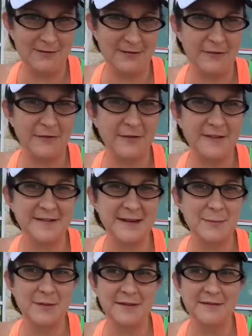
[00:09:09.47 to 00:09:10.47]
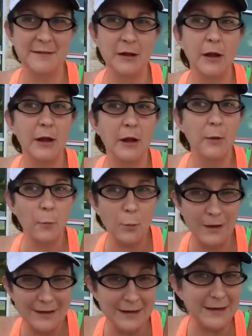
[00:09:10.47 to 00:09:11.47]
So the first step is
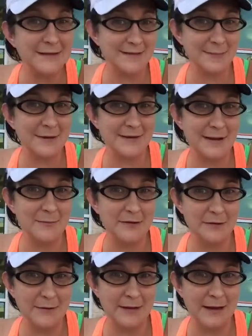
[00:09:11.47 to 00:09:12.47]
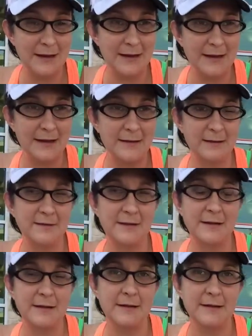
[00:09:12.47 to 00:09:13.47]
we need to spend time doing it
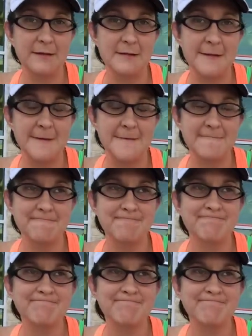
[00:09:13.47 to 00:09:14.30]
and